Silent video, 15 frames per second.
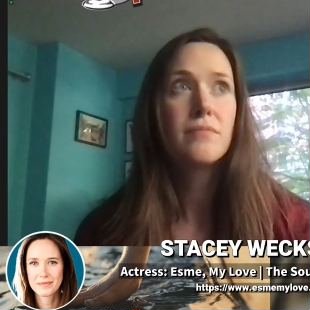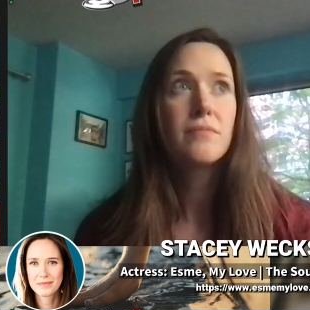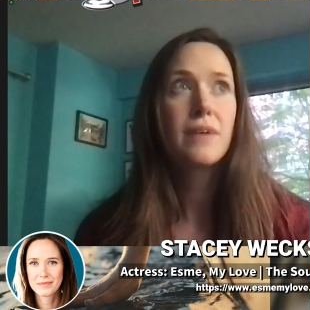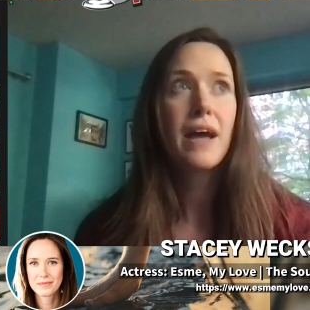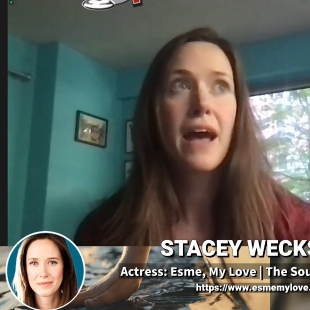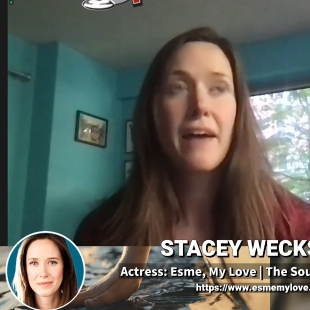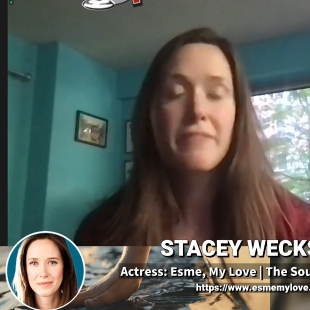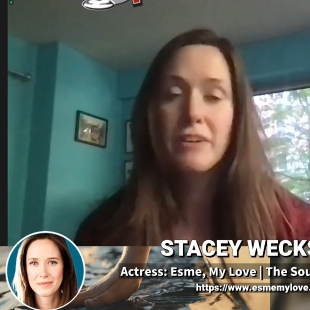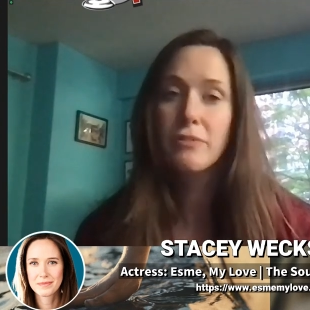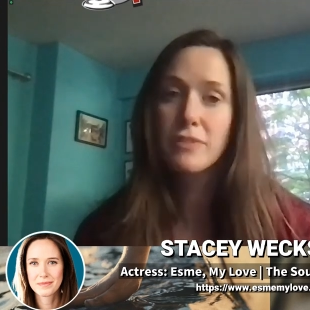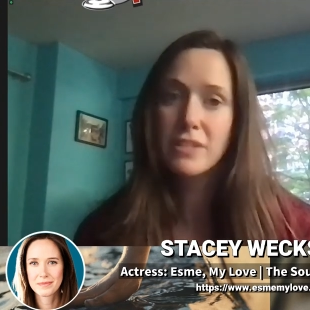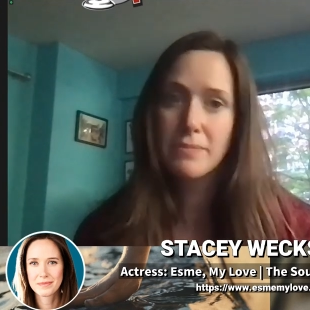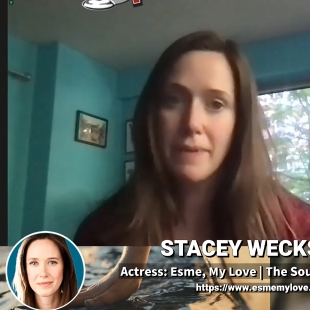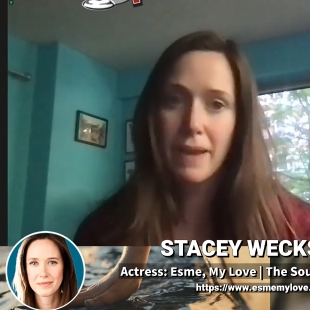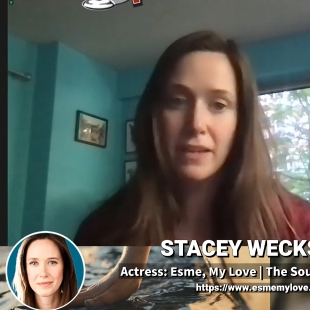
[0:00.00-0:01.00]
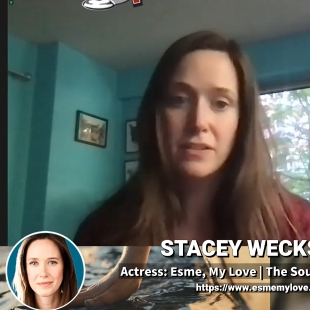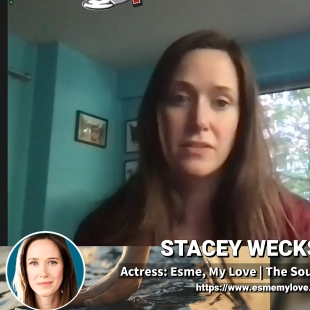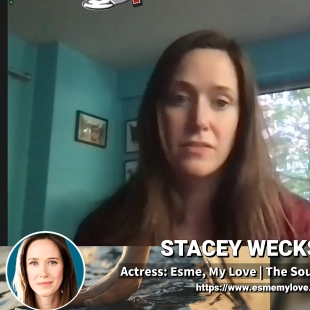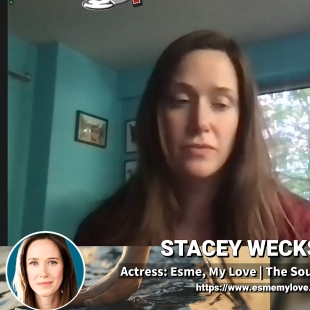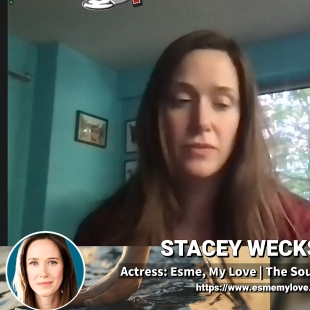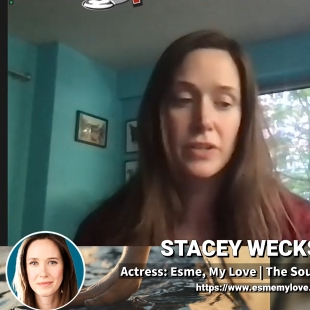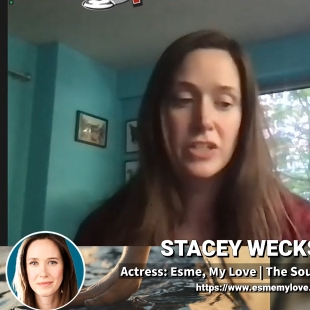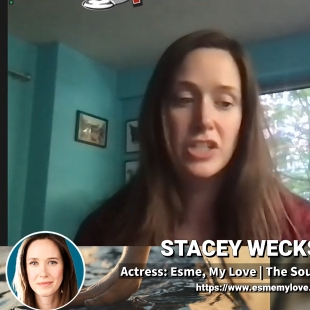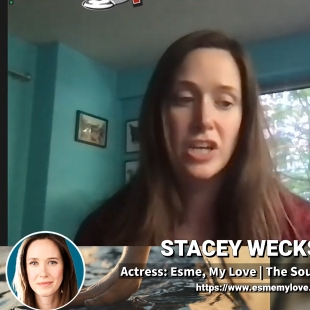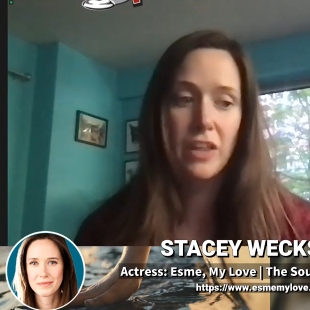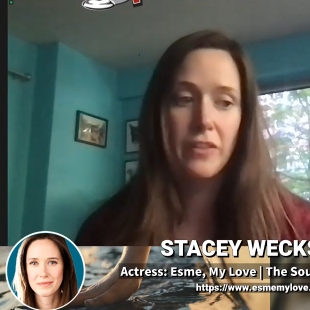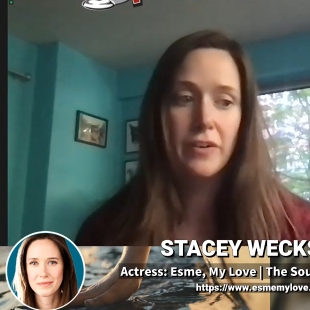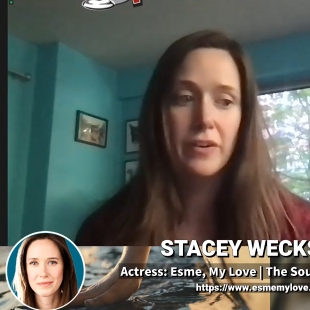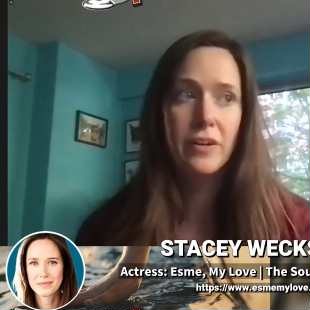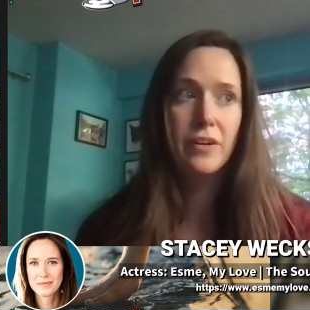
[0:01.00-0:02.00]
Speaker 1: having respect for each
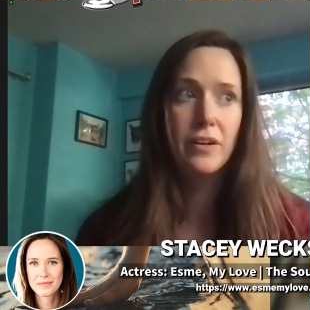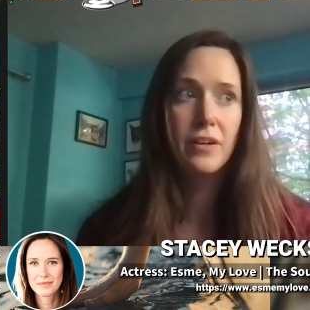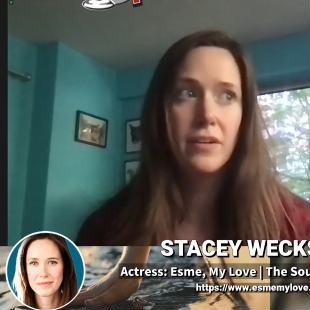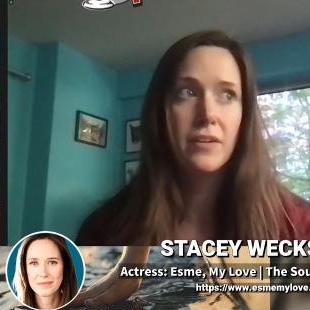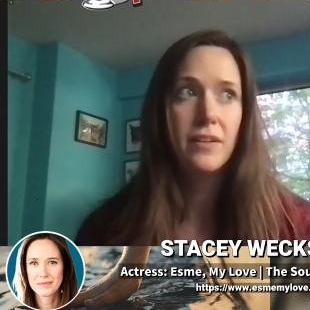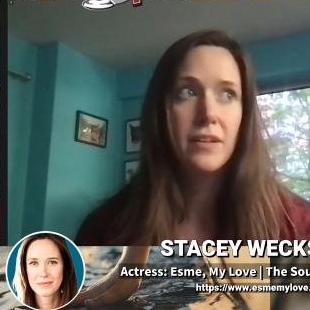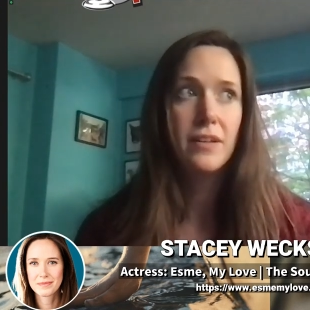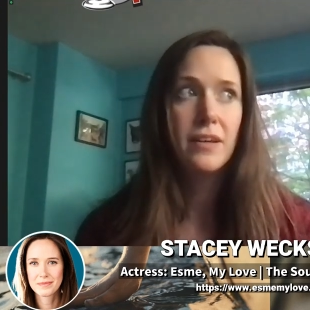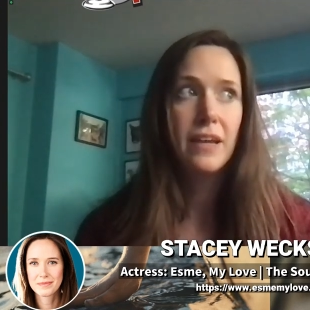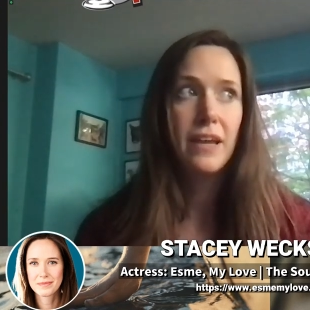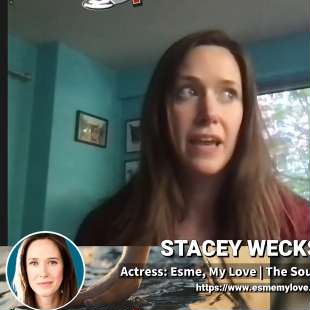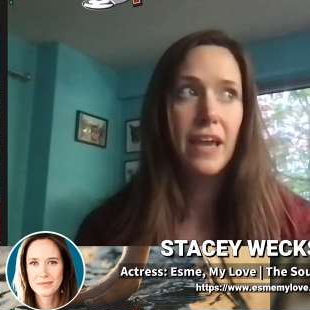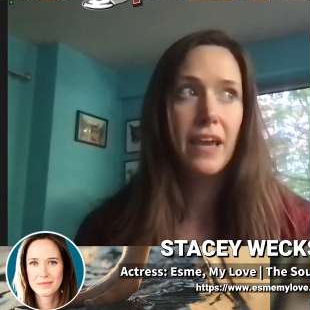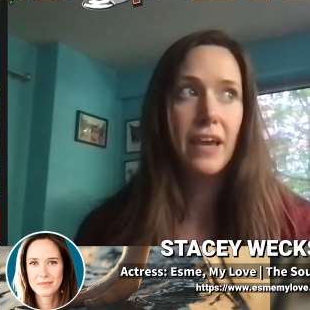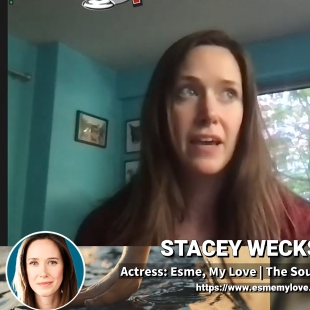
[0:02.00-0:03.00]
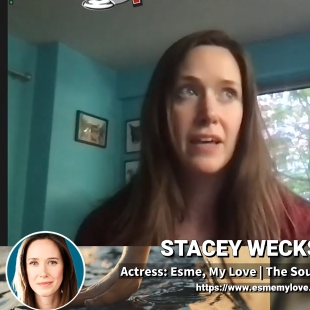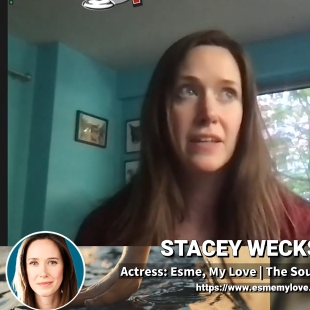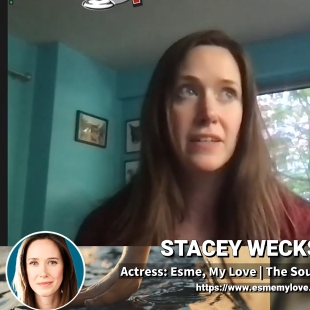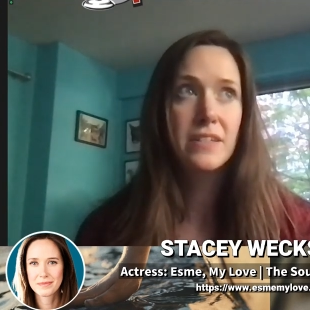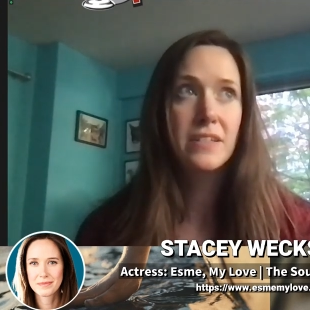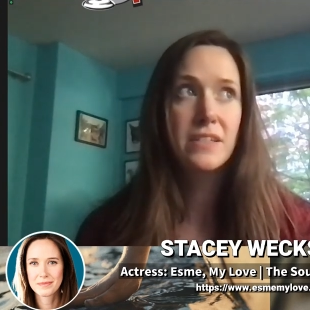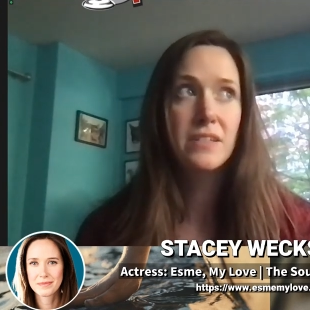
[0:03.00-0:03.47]
other. And